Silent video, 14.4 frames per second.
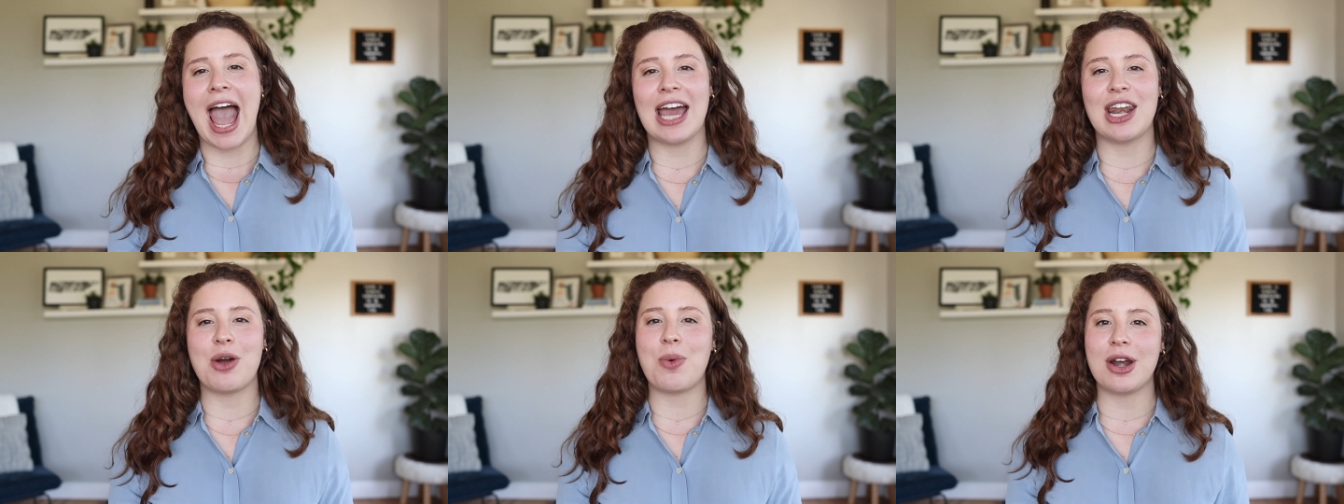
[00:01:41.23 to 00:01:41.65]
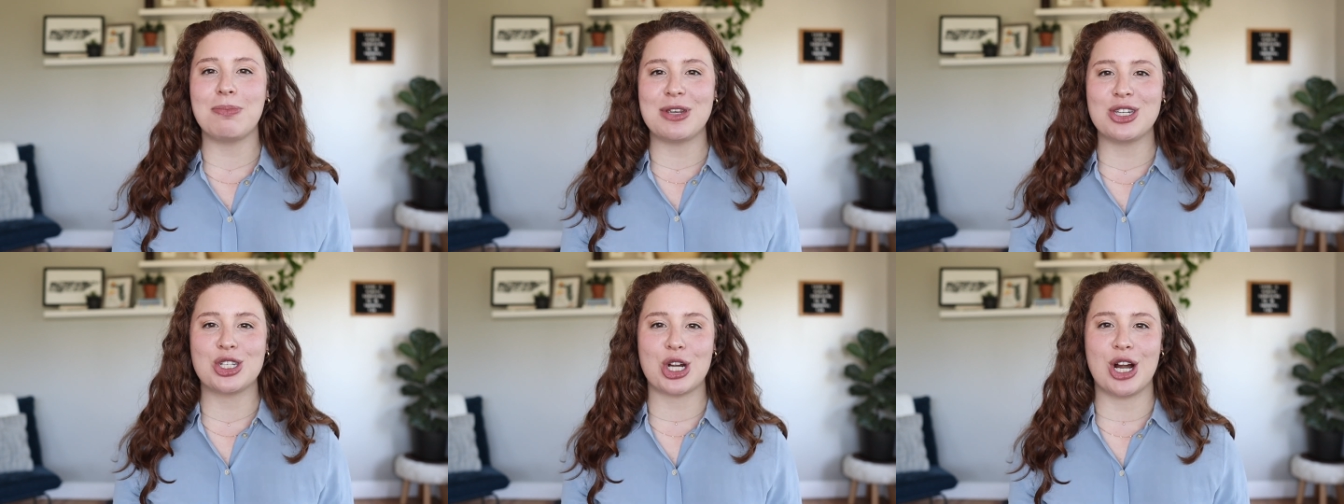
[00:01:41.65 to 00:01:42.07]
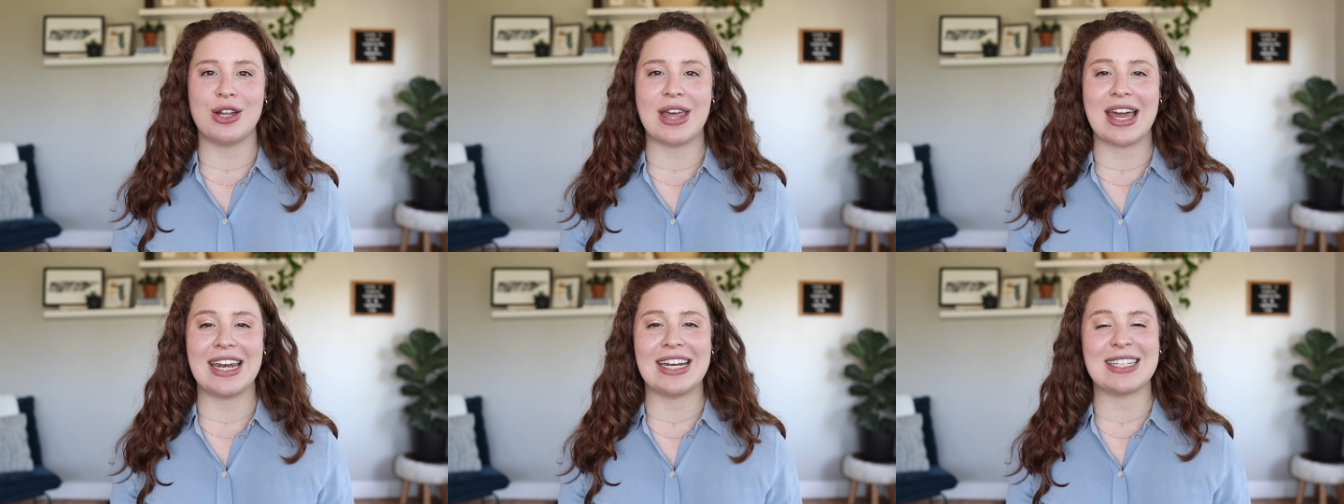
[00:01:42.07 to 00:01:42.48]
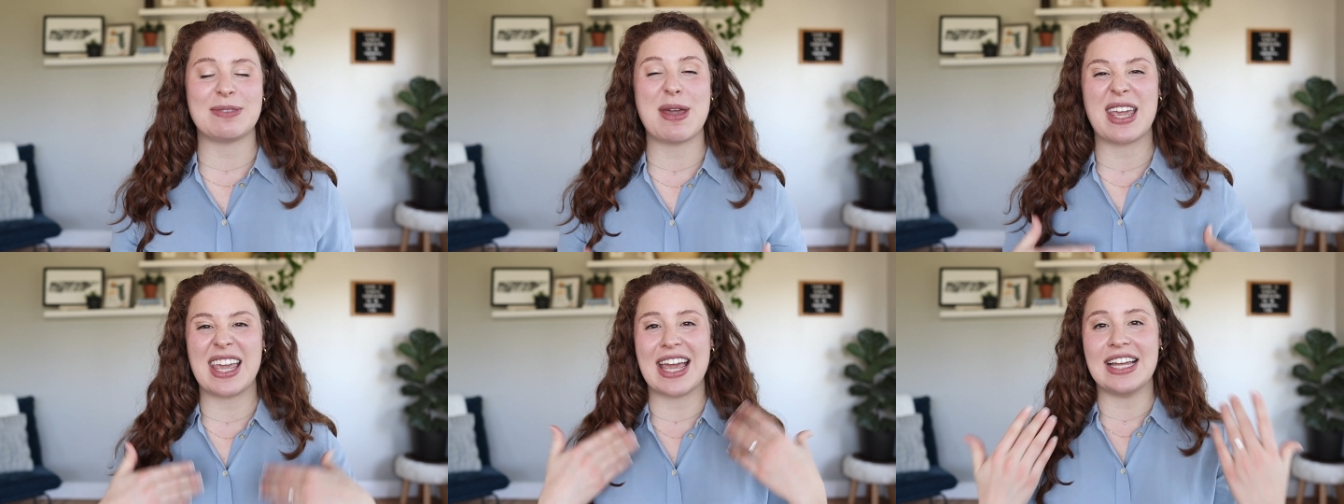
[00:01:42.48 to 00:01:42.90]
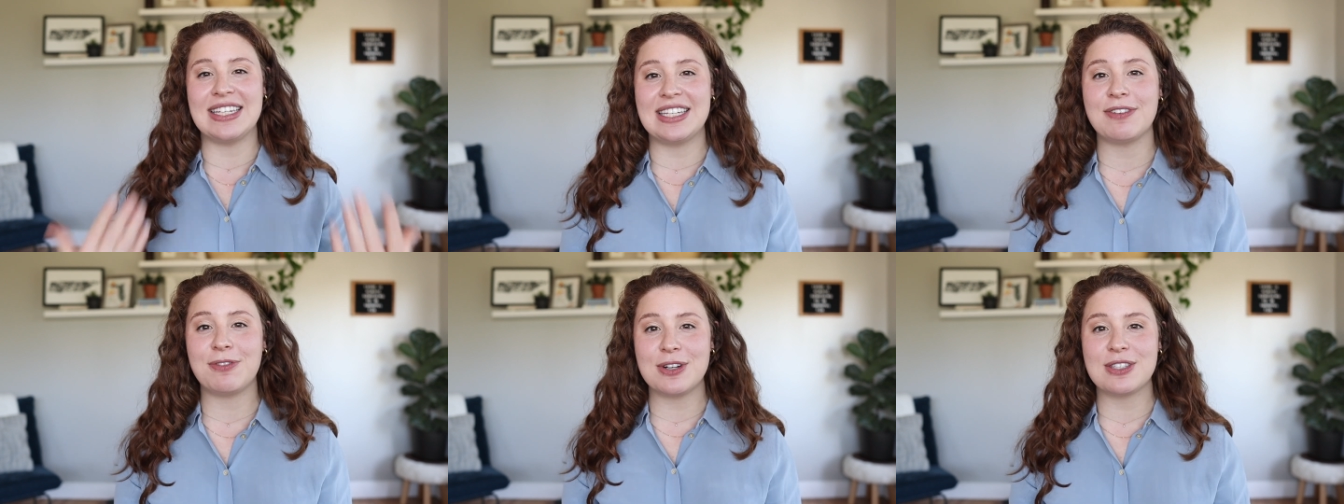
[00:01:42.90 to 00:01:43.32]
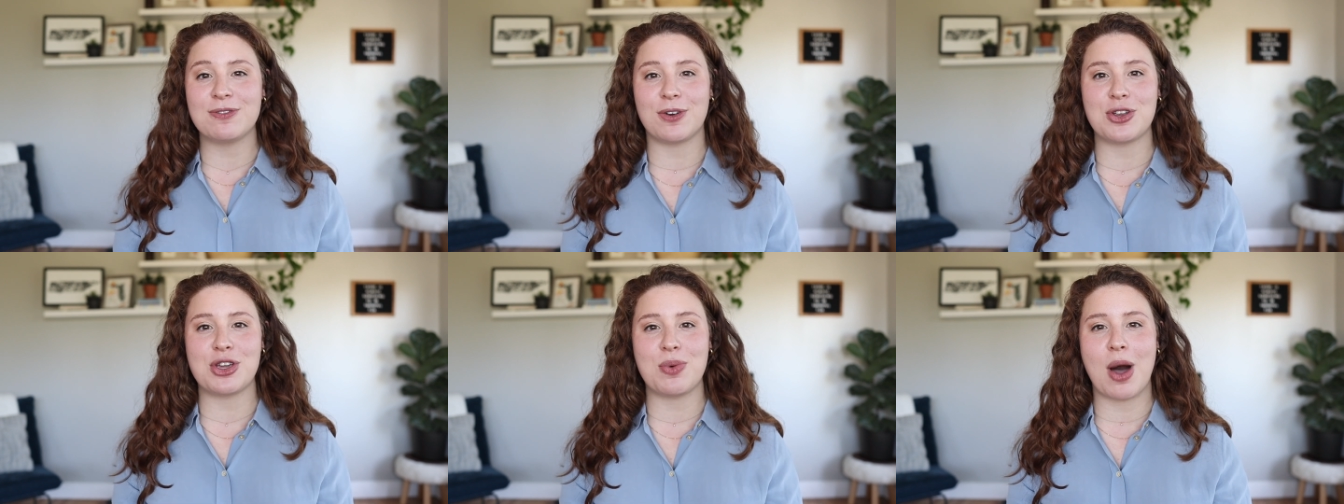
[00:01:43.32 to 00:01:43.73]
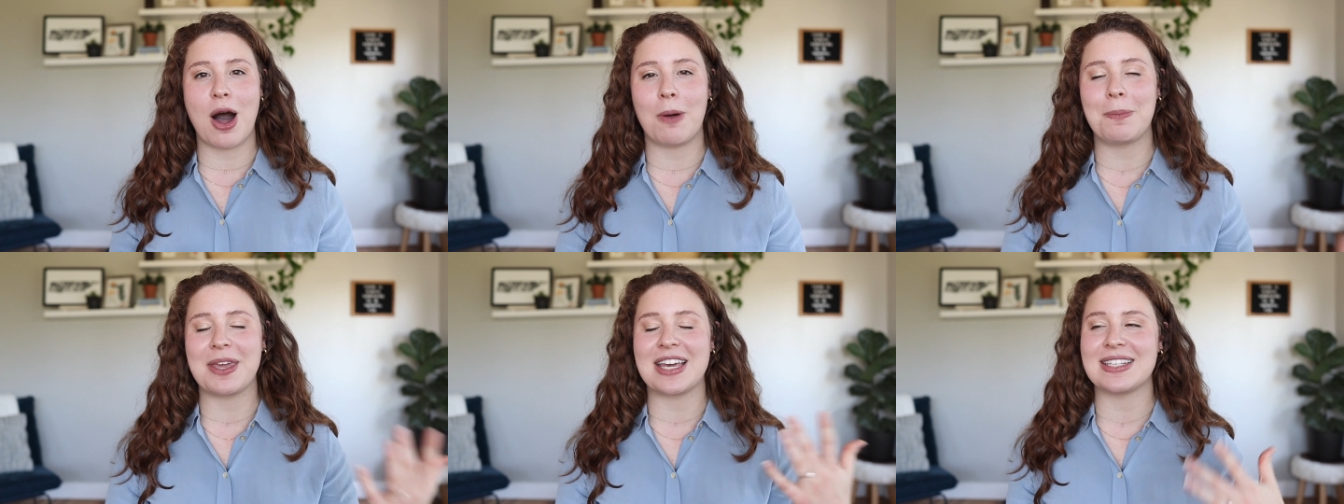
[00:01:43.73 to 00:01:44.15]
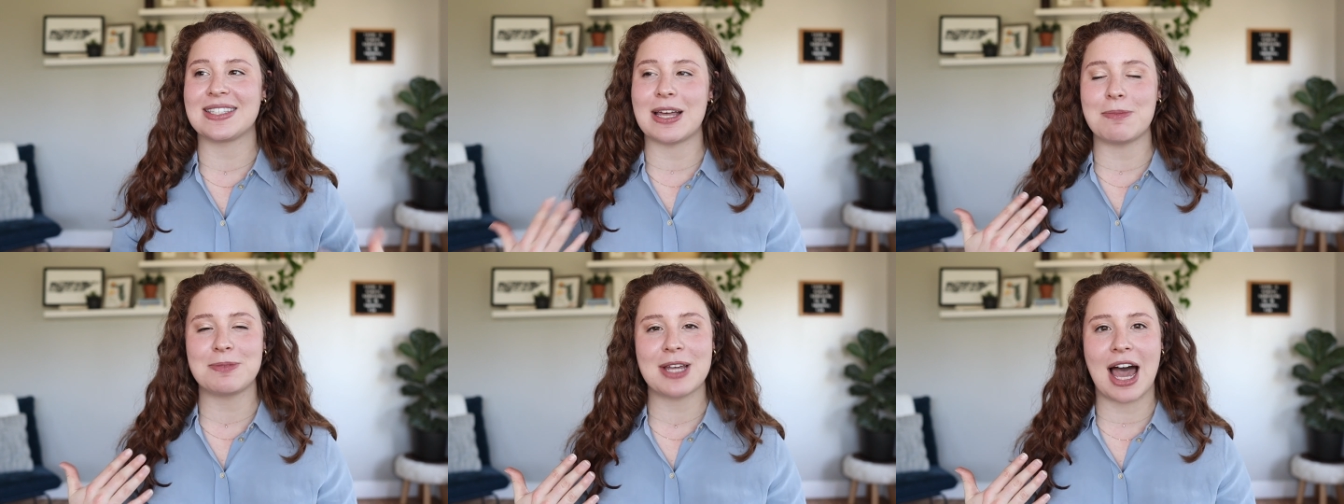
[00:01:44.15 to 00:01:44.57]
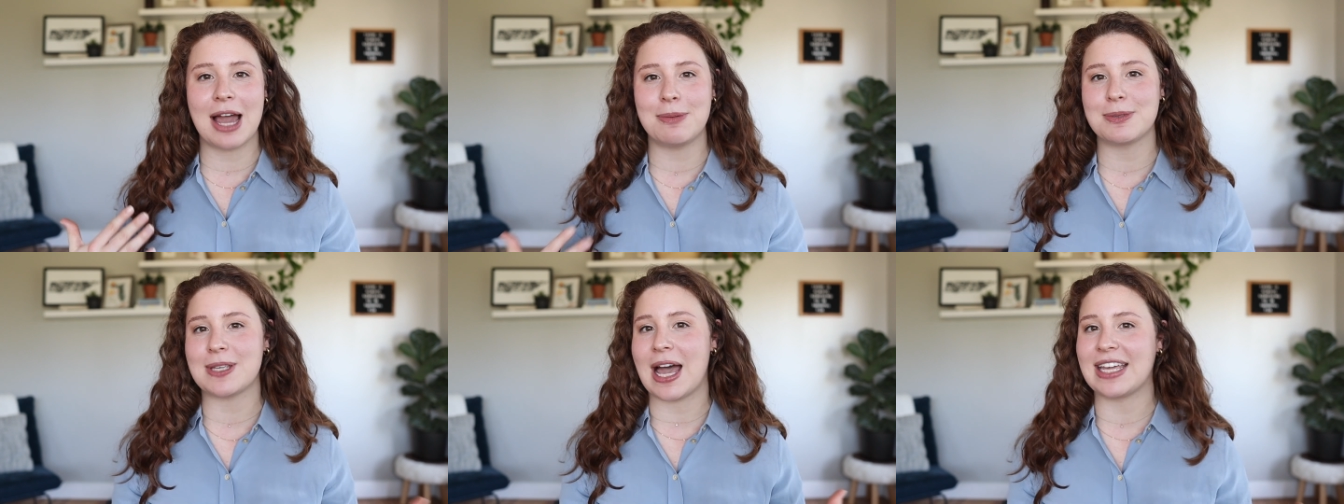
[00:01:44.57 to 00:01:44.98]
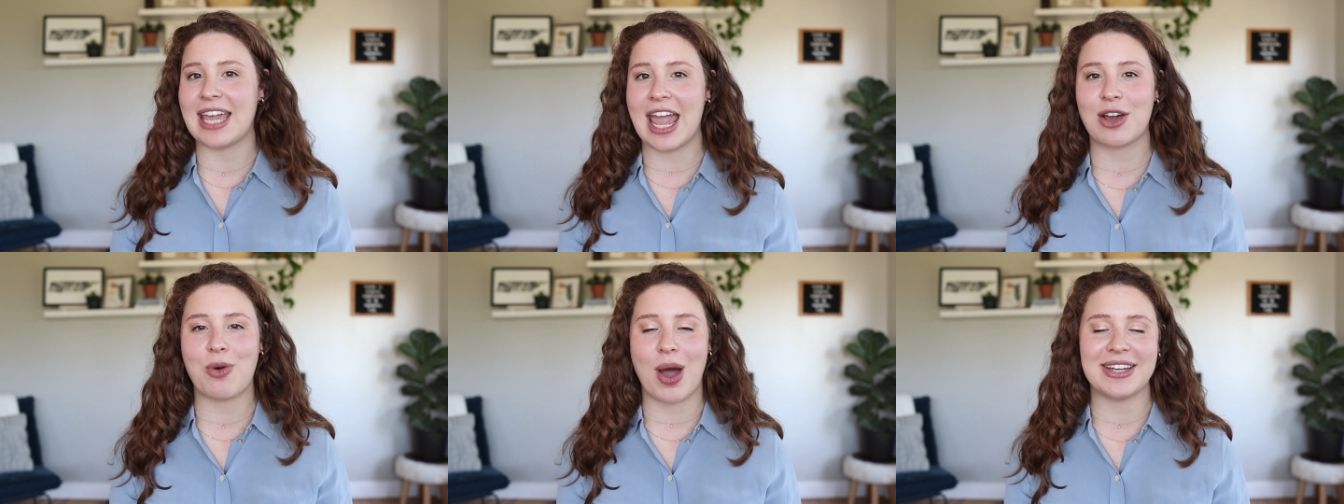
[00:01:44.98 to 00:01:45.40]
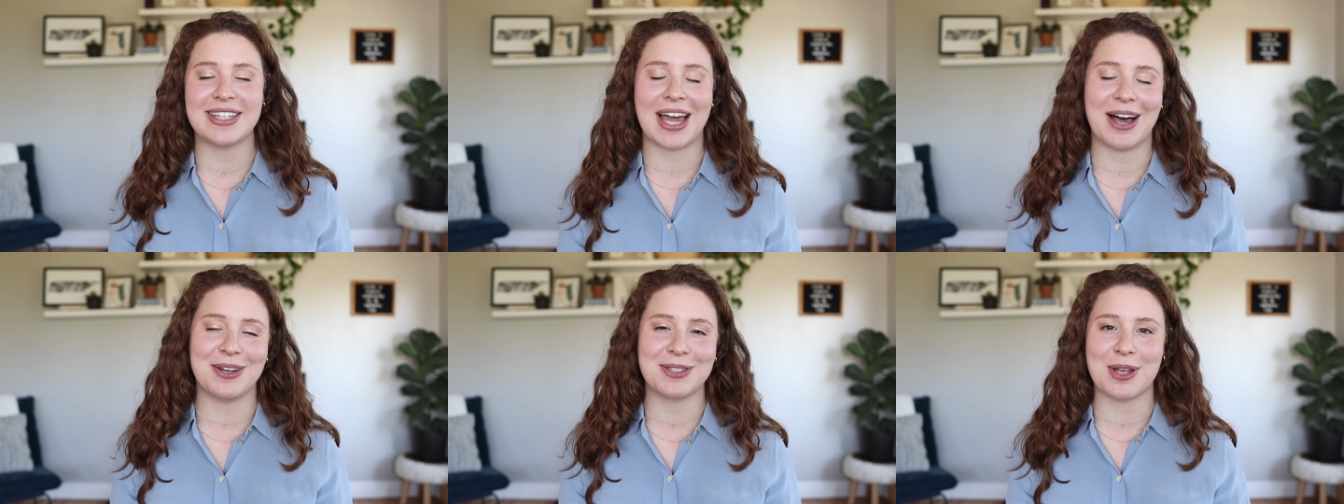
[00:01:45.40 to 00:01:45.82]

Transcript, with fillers: and I want to be sure that it is making a difference for you all because sometimes I can't quite tell.